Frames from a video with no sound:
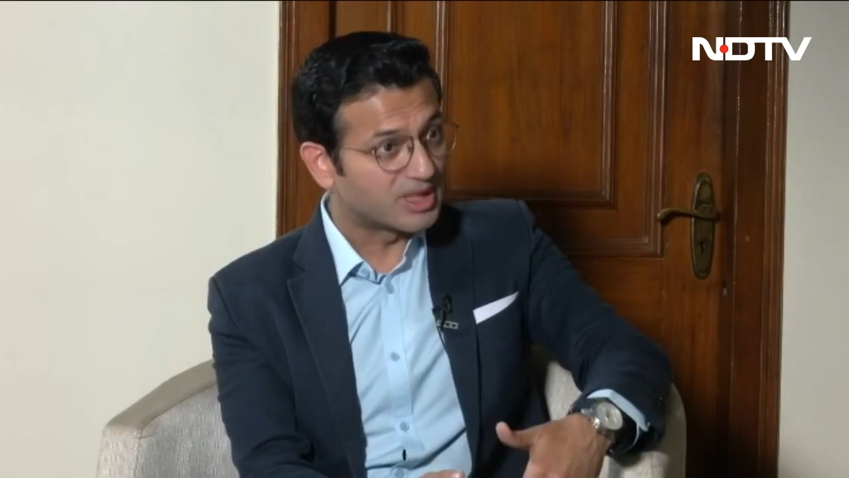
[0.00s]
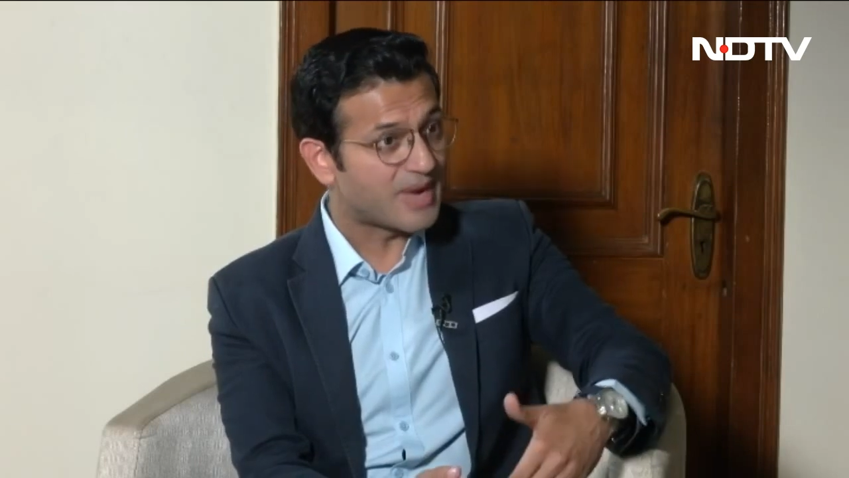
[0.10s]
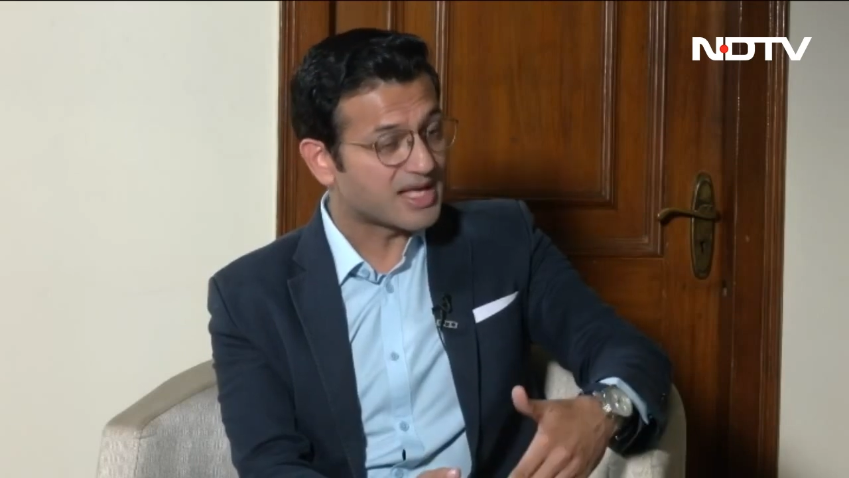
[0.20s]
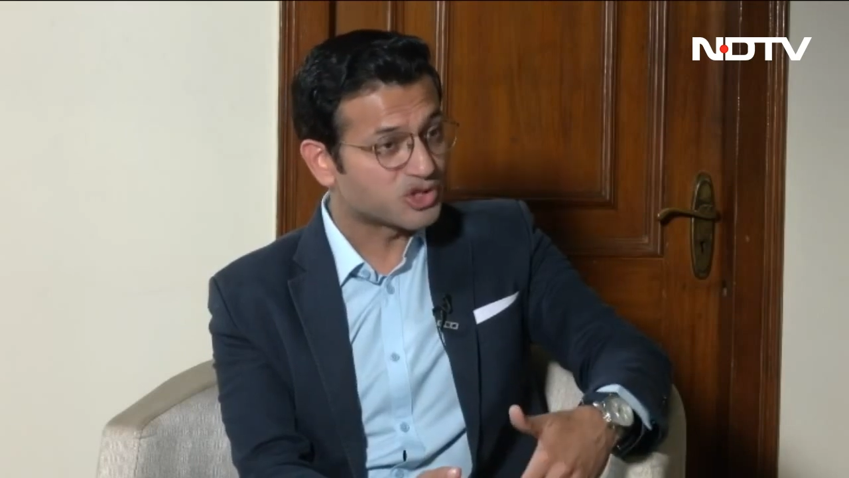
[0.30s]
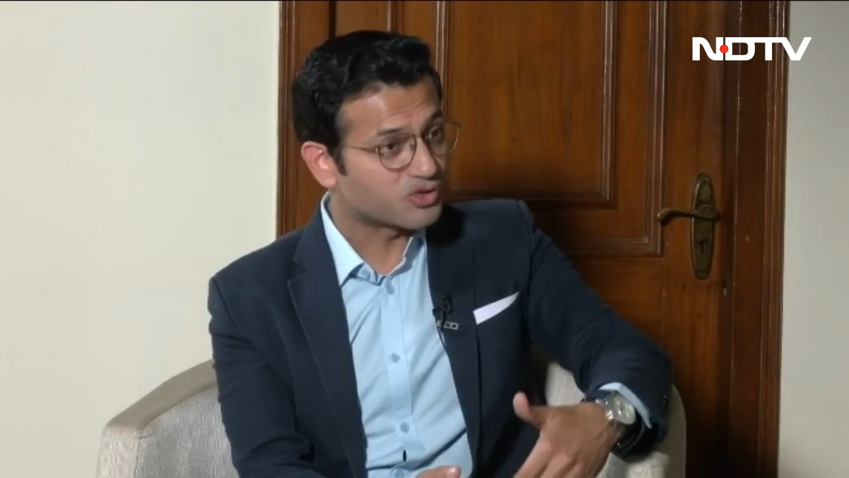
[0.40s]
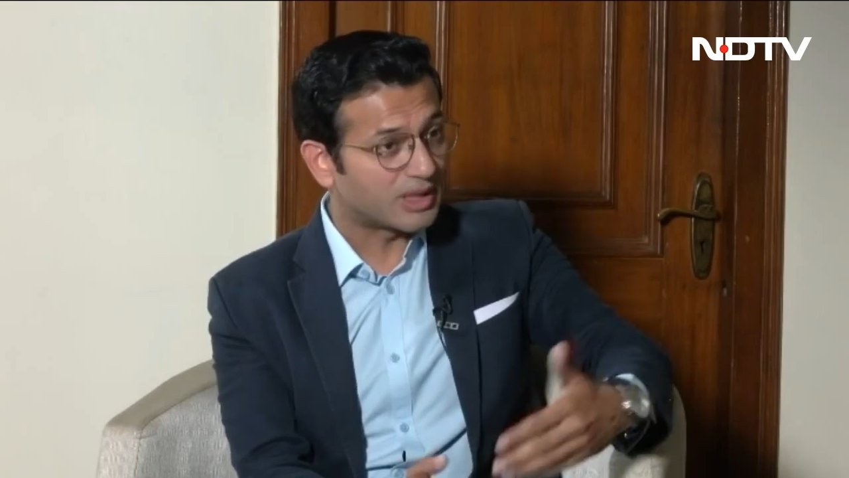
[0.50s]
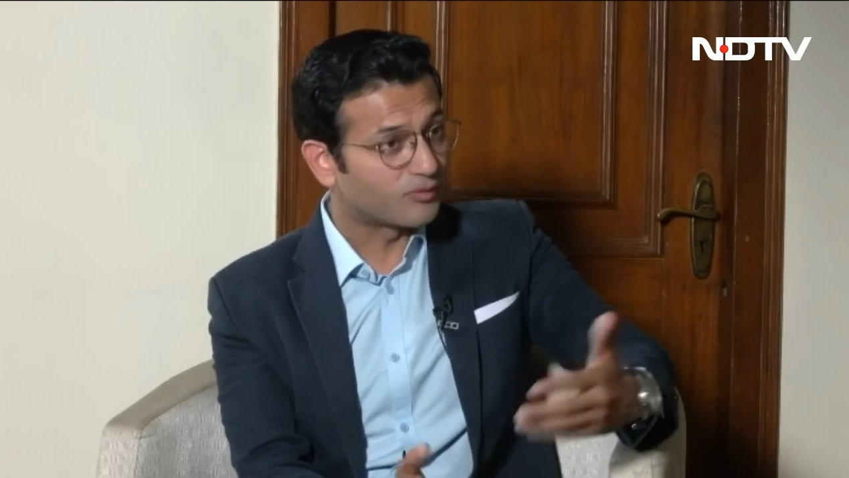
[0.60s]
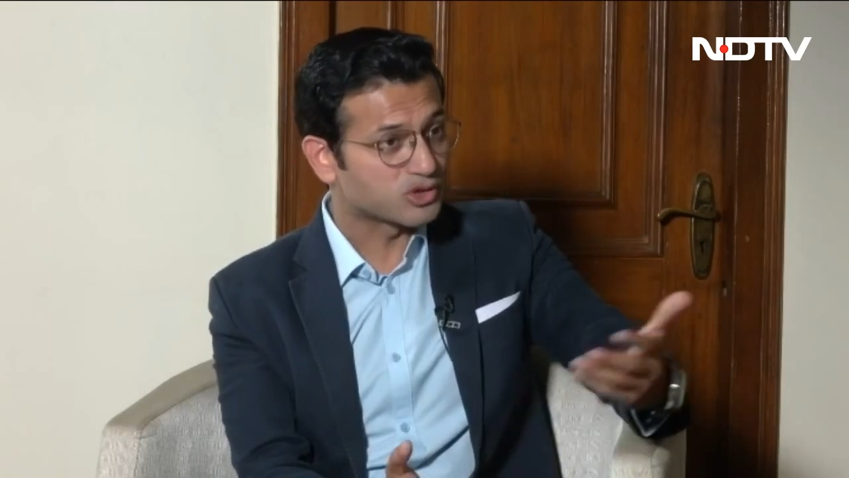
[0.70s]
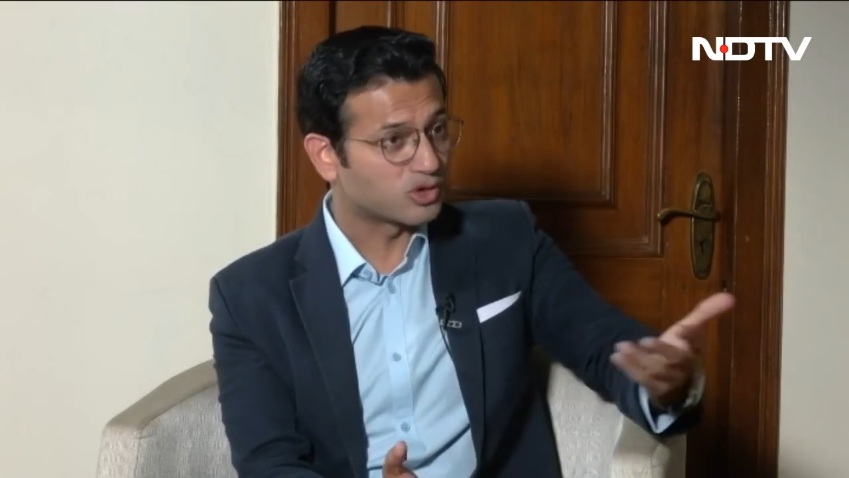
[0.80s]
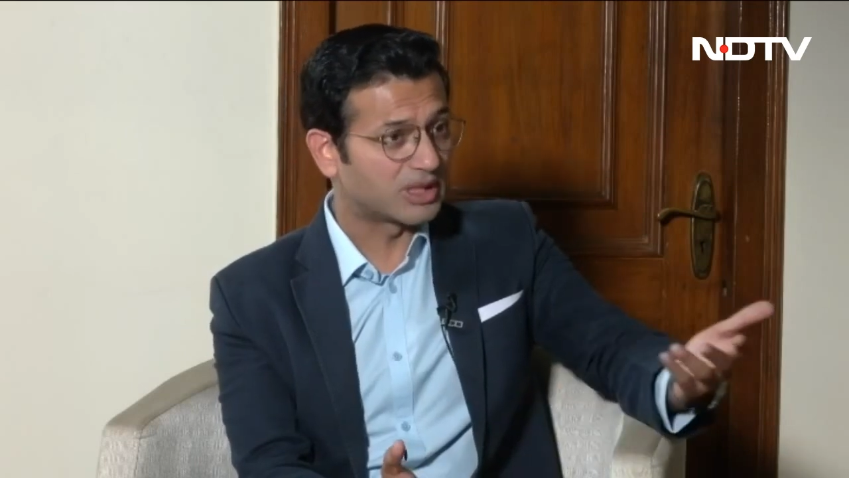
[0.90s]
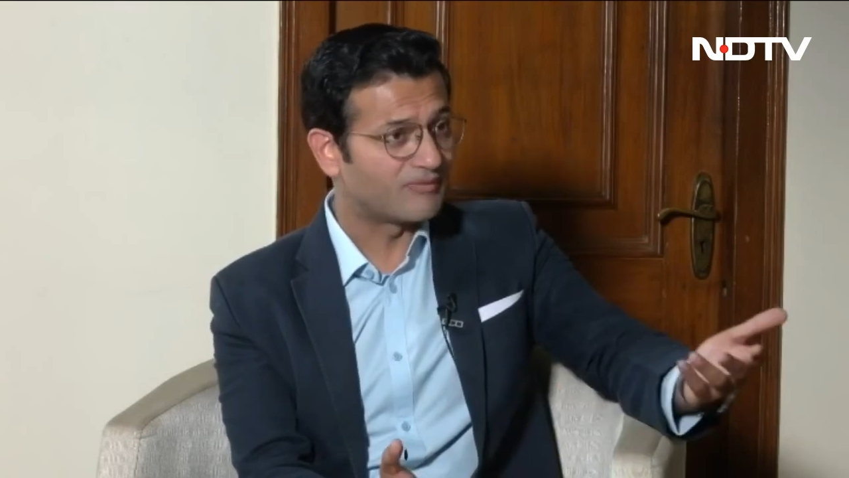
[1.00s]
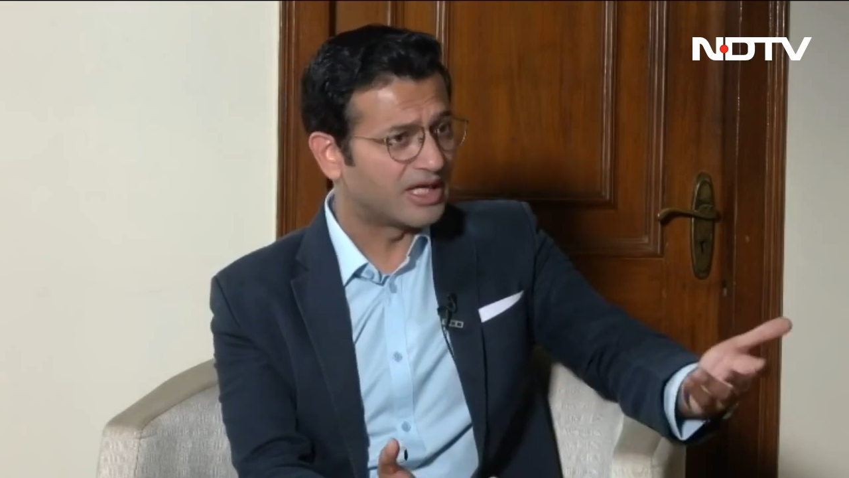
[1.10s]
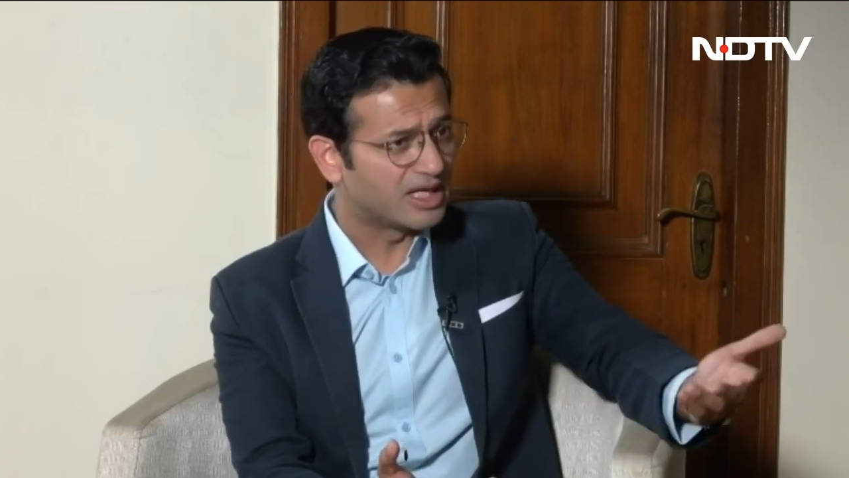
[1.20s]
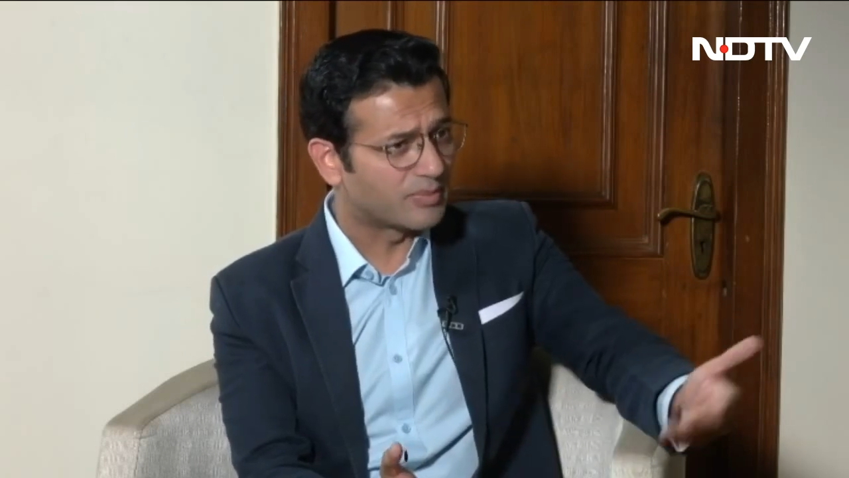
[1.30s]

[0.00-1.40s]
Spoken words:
the magistrate was not given any